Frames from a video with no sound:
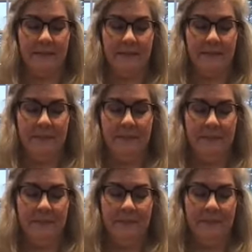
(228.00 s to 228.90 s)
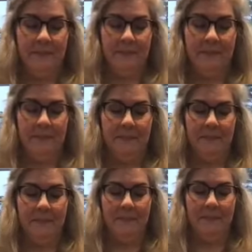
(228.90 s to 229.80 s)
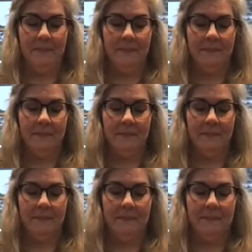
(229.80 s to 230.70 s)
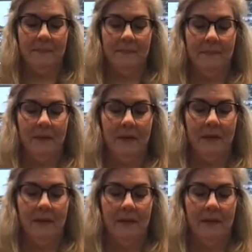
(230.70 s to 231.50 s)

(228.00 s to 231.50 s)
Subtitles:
[no speech]